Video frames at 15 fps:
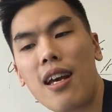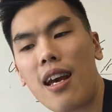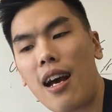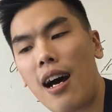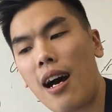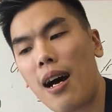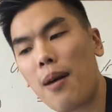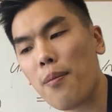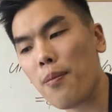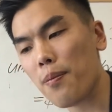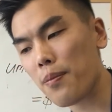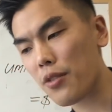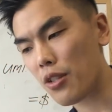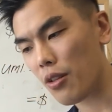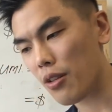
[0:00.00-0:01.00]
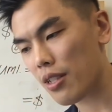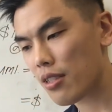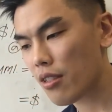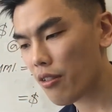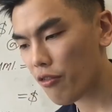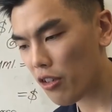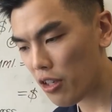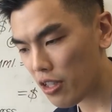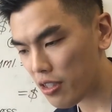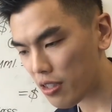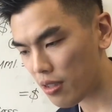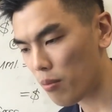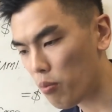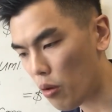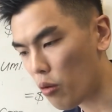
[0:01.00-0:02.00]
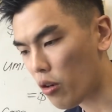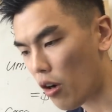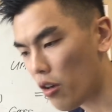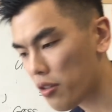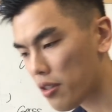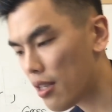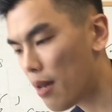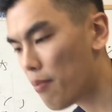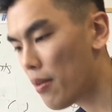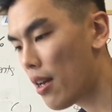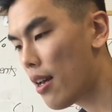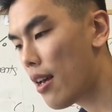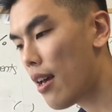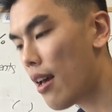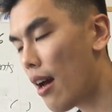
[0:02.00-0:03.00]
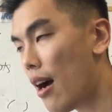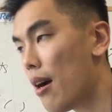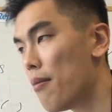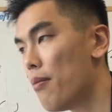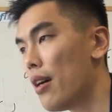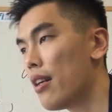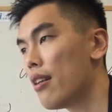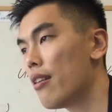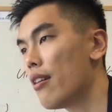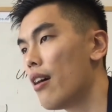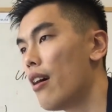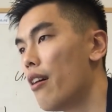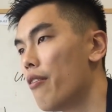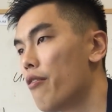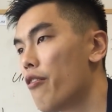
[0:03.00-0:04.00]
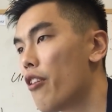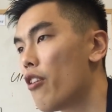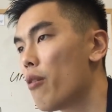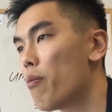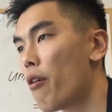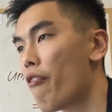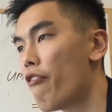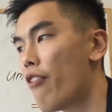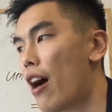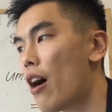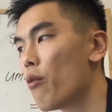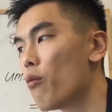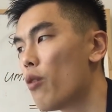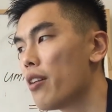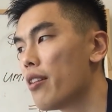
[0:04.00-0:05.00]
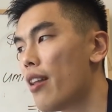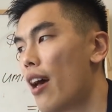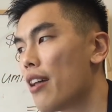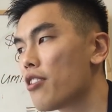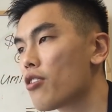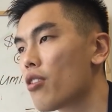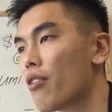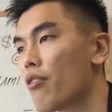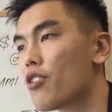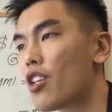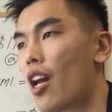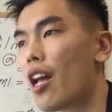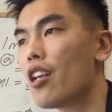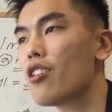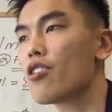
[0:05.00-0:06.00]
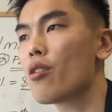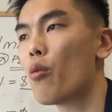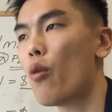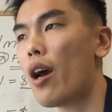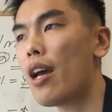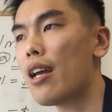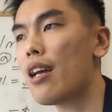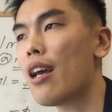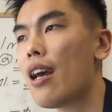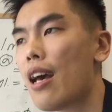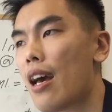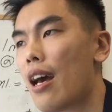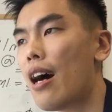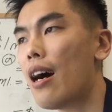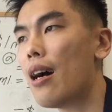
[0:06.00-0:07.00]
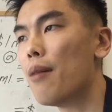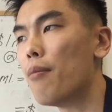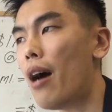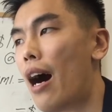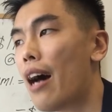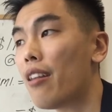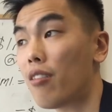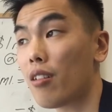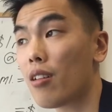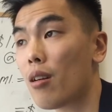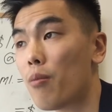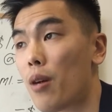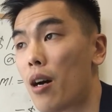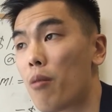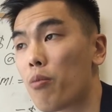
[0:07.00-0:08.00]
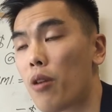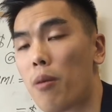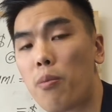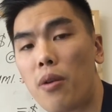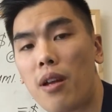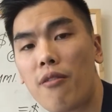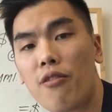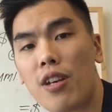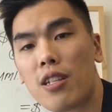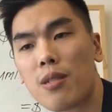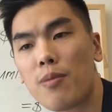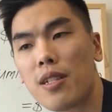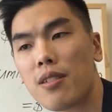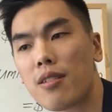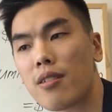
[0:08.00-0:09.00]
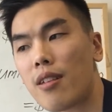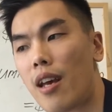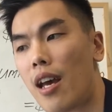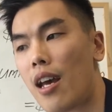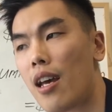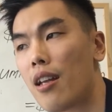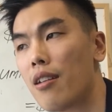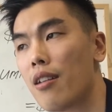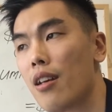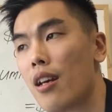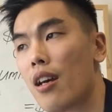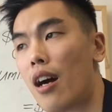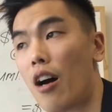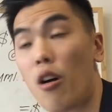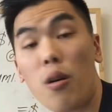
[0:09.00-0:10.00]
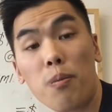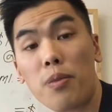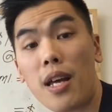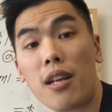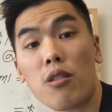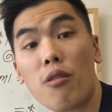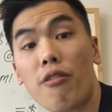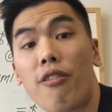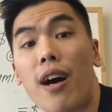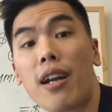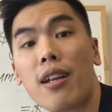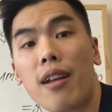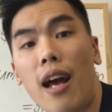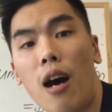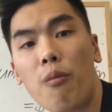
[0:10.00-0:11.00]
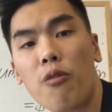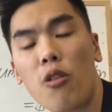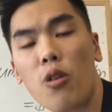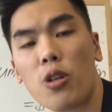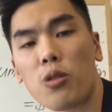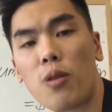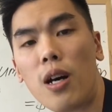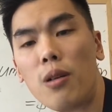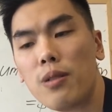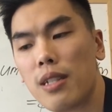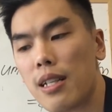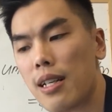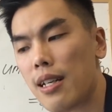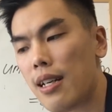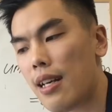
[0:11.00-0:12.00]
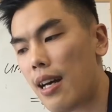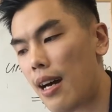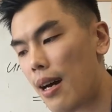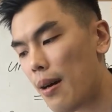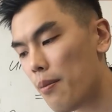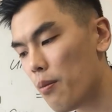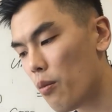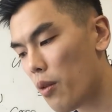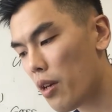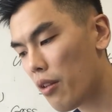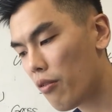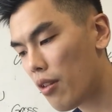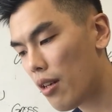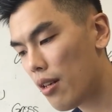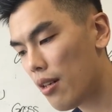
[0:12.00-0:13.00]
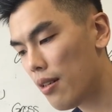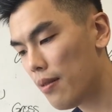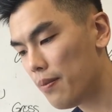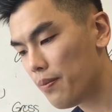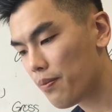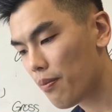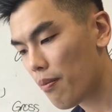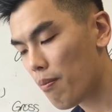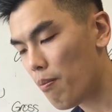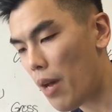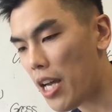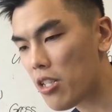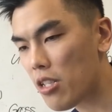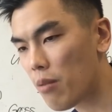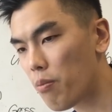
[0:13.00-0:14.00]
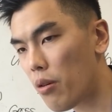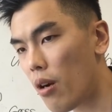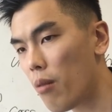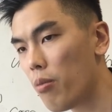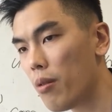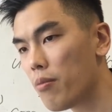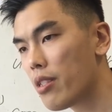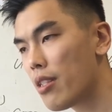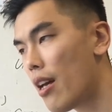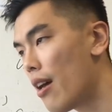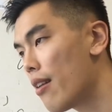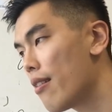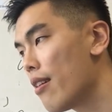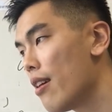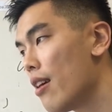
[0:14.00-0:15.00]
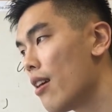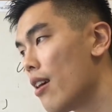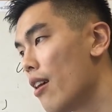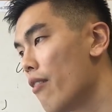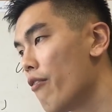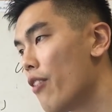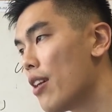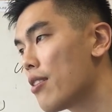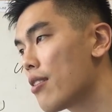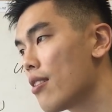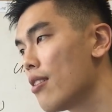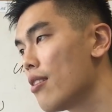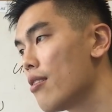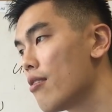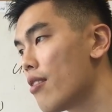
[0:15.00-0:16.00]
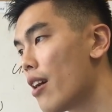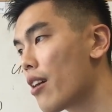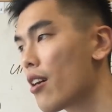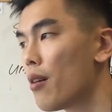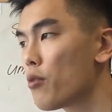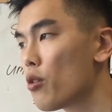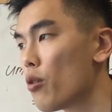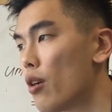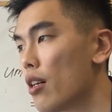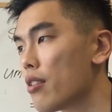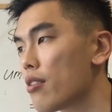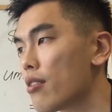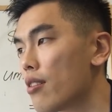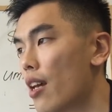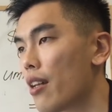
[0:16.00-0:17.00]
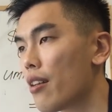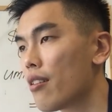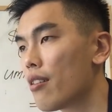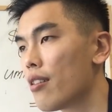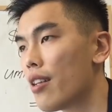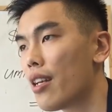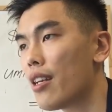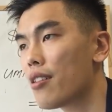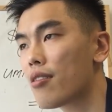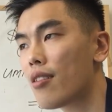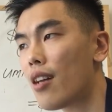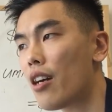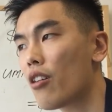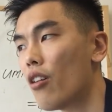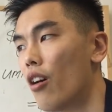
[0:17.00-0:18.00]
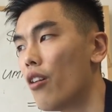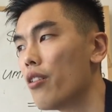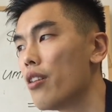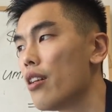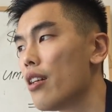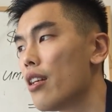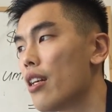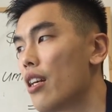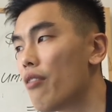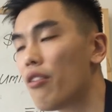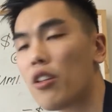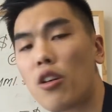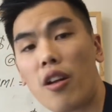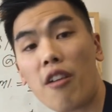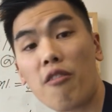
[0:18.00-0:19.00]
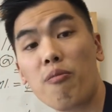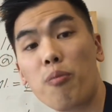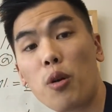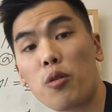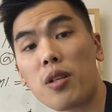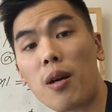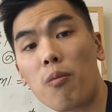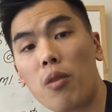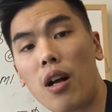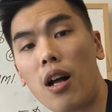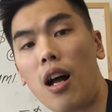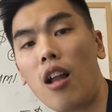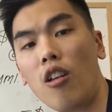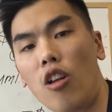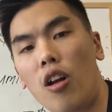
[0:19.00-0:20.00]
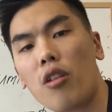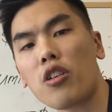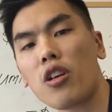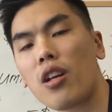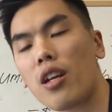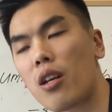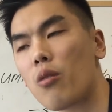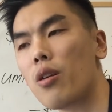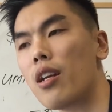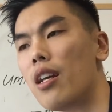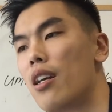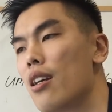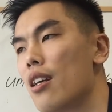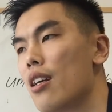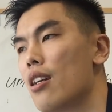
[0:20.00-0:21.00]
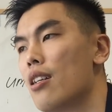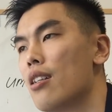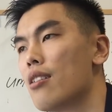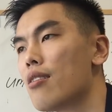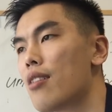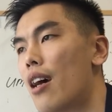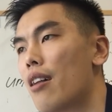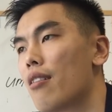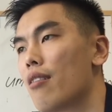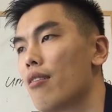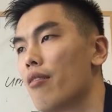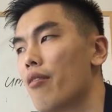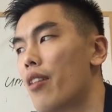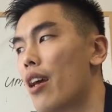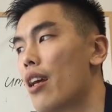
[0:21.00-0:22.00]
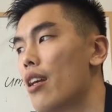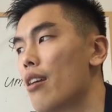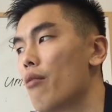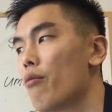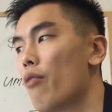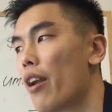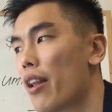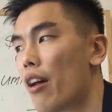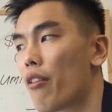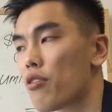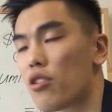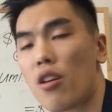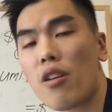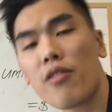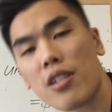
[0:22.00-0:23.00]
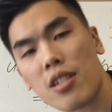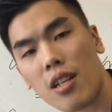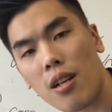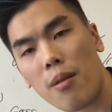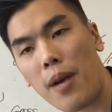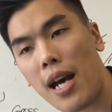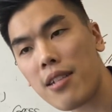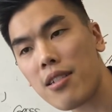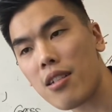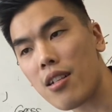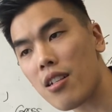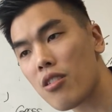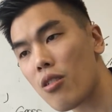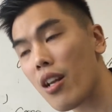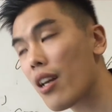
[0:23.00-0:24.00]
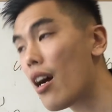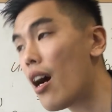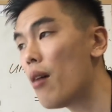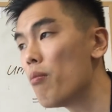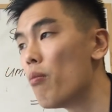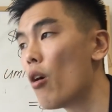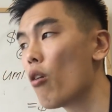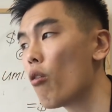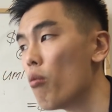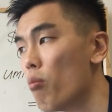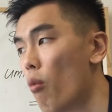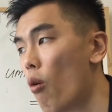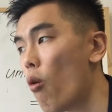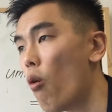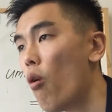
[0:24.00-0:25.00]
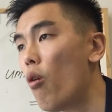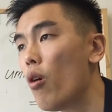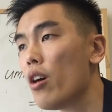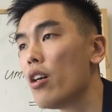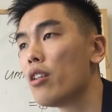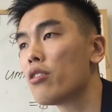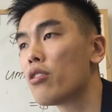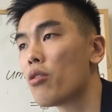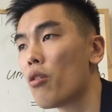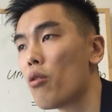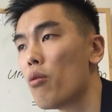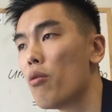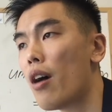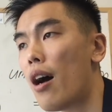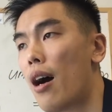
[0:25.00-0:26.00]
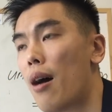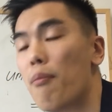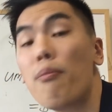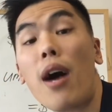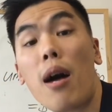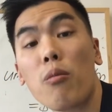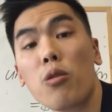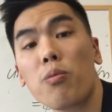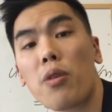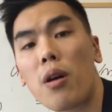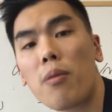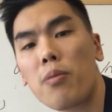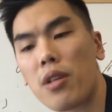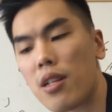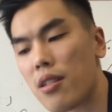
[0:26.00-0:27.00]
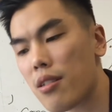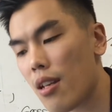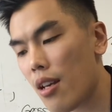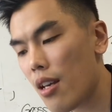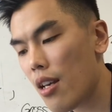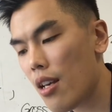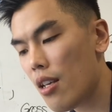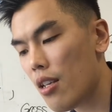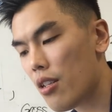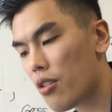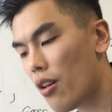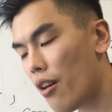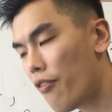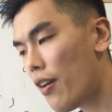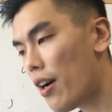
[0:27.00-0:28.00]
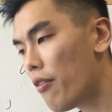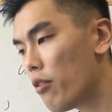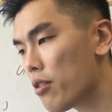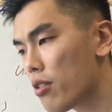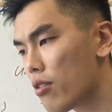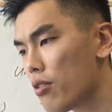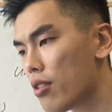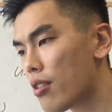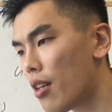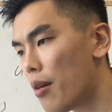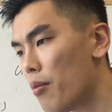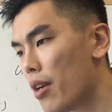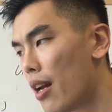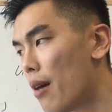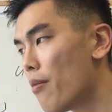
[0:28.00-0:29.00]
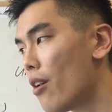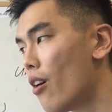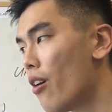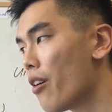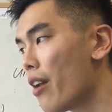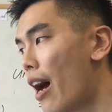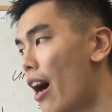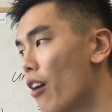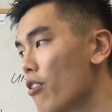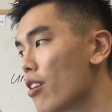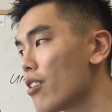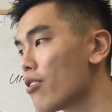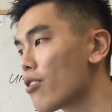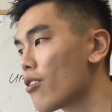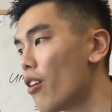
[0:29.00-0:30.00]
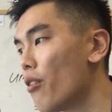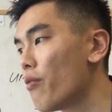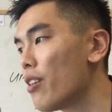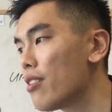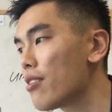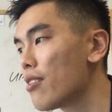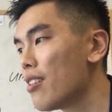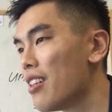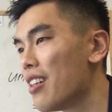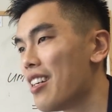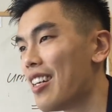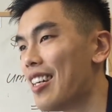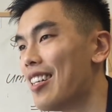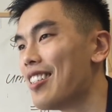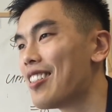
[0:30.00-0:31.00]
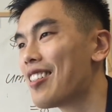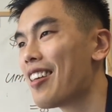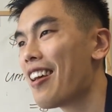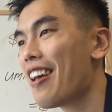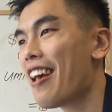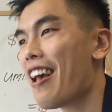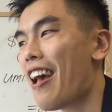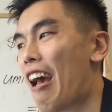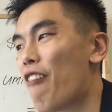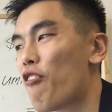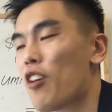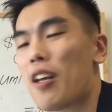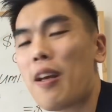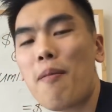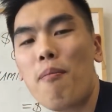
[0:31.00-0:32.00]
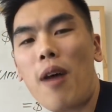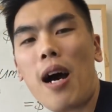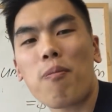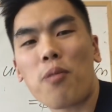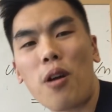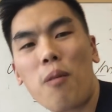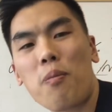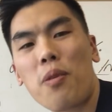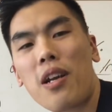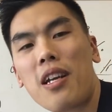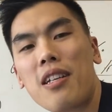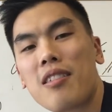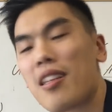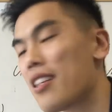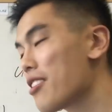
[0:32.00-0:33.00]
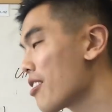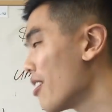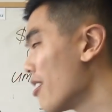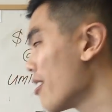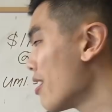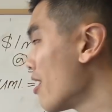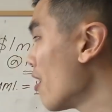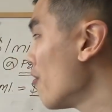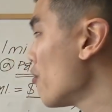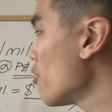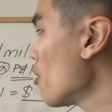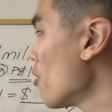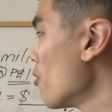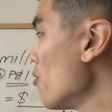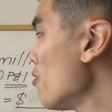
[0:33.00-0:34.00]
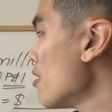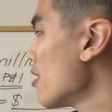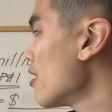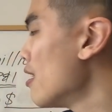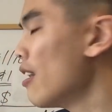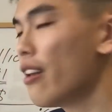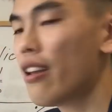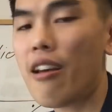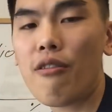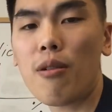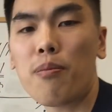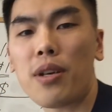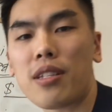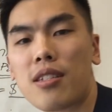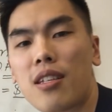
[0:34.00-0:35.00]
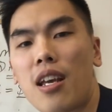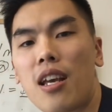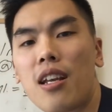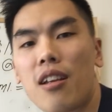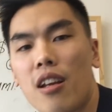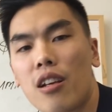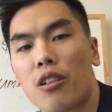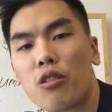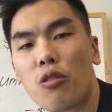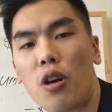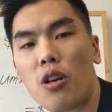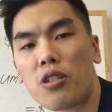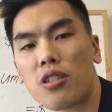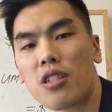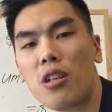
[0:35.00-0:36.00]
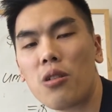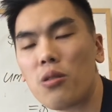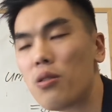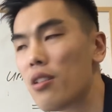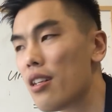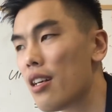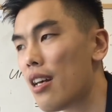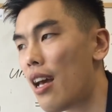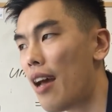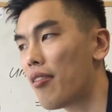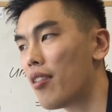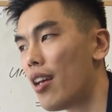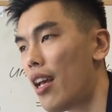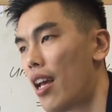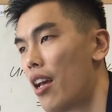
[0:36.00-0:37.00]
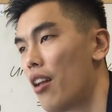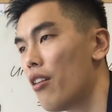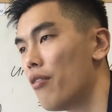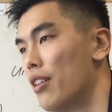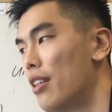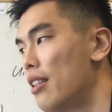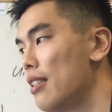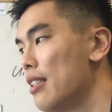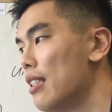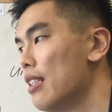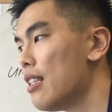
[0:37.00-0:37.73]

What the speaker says: So this is a very simple concept, but a very profound one that sort of changed the way I think about property investments, and I hope that you find it helpful as well. One of the major problems that investors that come to us that they get stuck on, even though they've built up a lot of good equity, is that they run out of servicing capacity. So they can't borrow more to buy more properties. So if I was to sum it up on how you can solve this, is if you can buy properties that's going to give you 11% gross yield at the end of it,